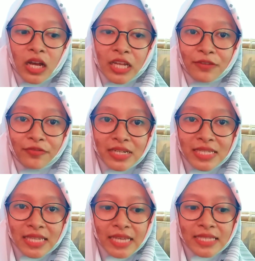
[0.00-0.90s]
The
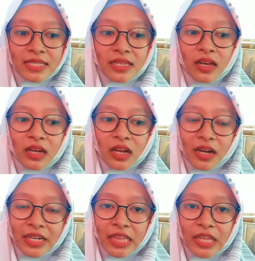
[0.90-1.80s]
first is
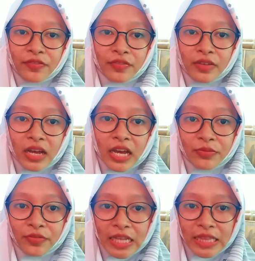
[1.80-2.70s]
cognitive
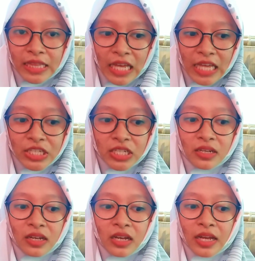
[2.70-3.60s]
advantage,
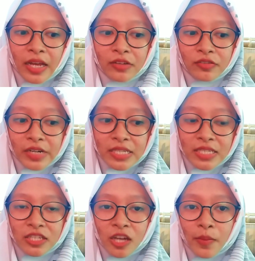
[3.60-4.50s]

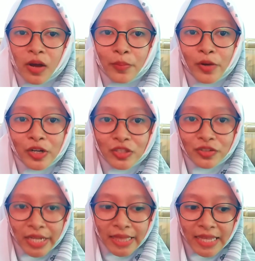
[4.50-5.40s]
increased job
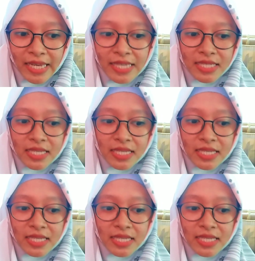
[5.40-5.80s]
opportunities,